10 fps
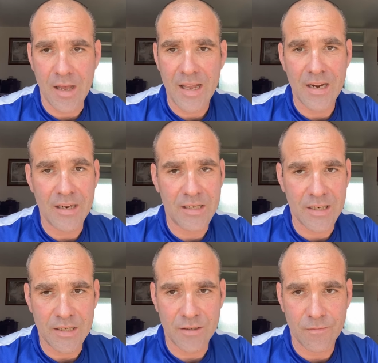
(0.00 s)
In
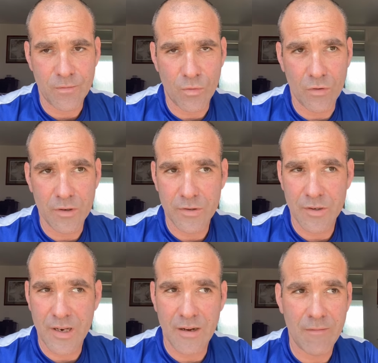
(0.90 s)
excess of
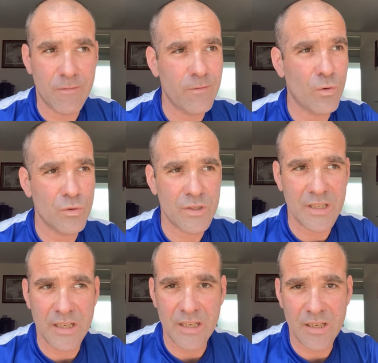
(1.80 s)

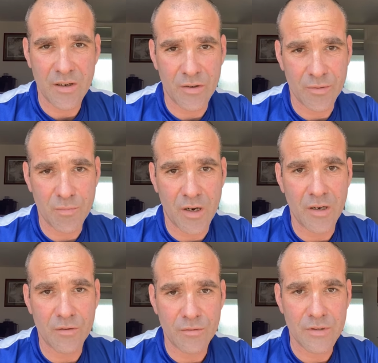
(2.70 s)
440 odd
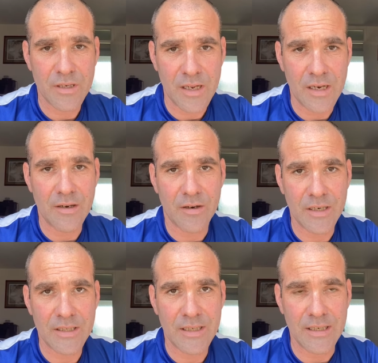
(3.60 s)
miles in
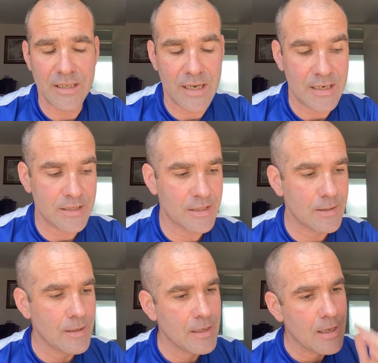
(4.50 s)
19 days.
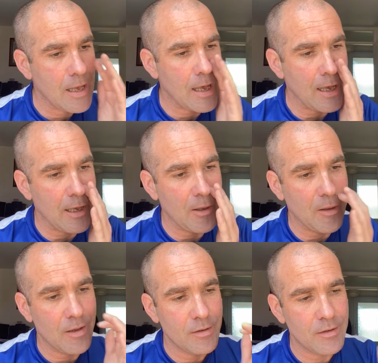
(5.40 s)

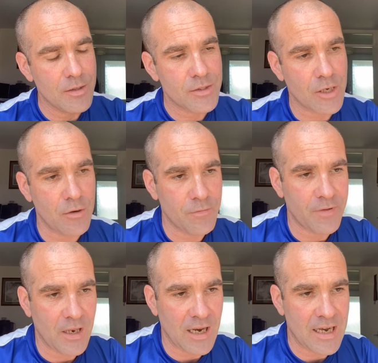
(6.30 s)
So for
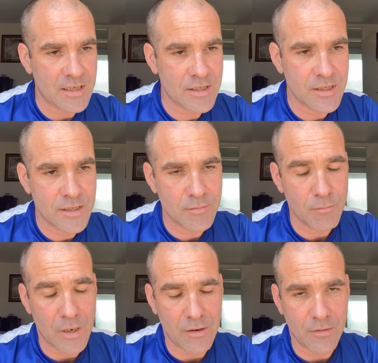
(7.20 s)
the last
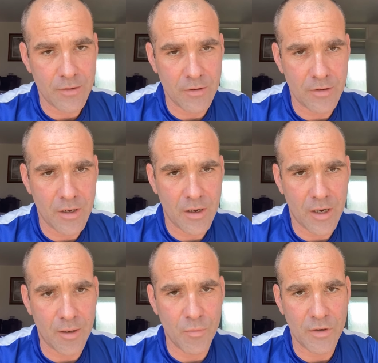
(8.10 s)
marathon,
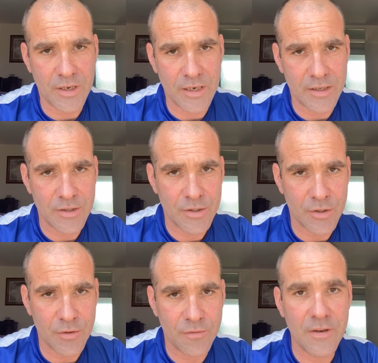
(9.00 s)
I'm looking
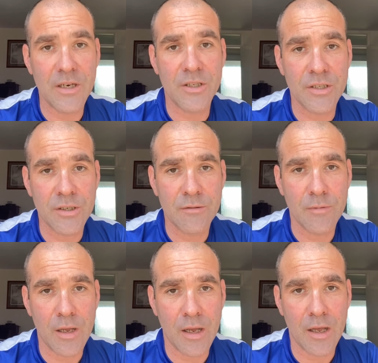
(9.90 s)
to finish
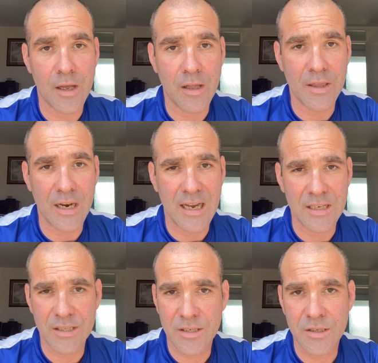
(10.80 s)
the
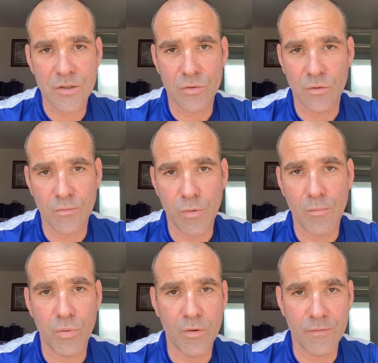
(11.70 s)
last sort of
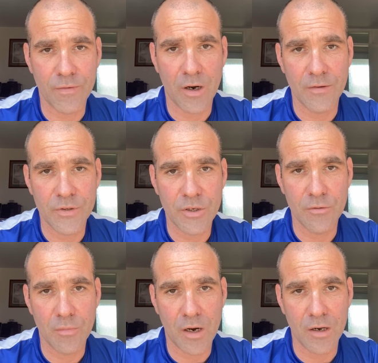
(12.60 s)
1.52
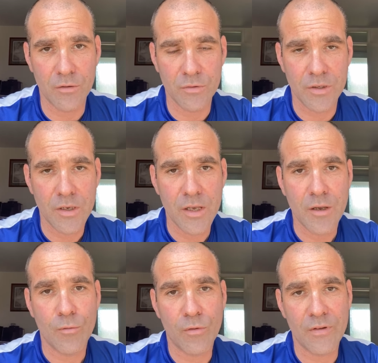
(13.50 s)
miles
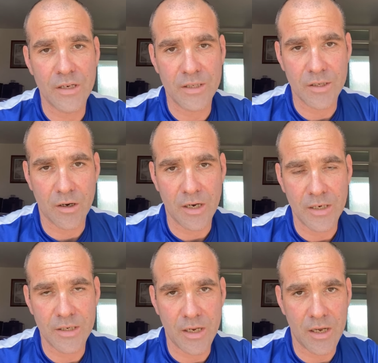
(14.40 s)
with
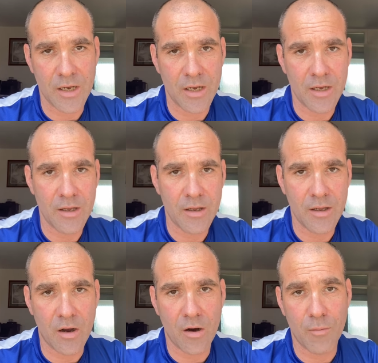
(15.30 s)
inside
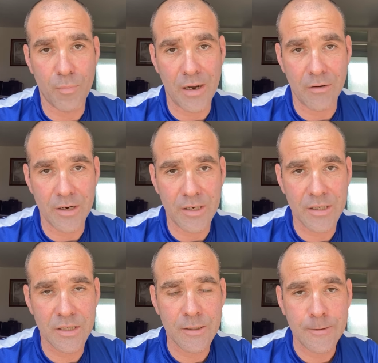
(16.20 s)
our
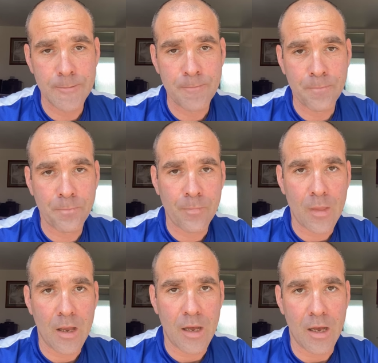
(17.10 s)
barracks.
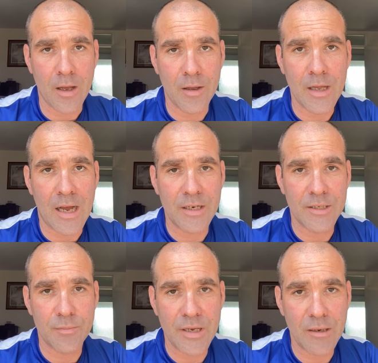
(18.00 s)
And
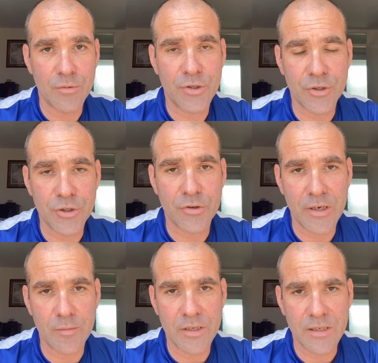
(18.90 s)
to be able to
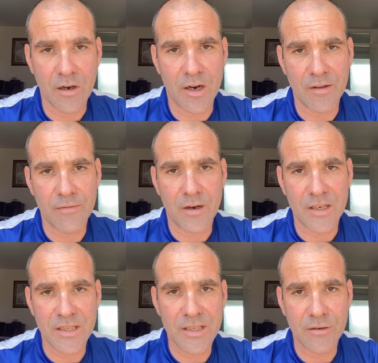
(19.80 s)
stream this live, I
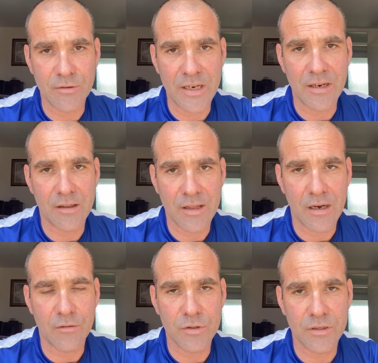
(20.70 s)
still need
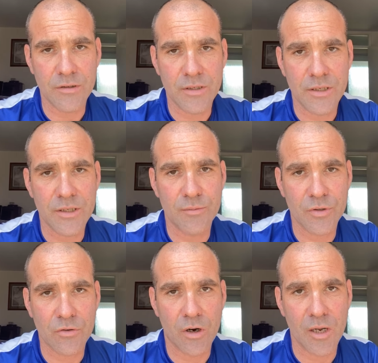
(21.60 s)
1,000
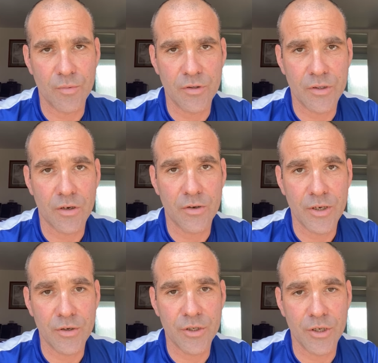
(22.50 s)
subscribers on
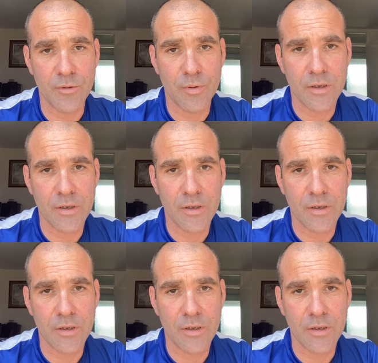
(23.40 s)
YouTube.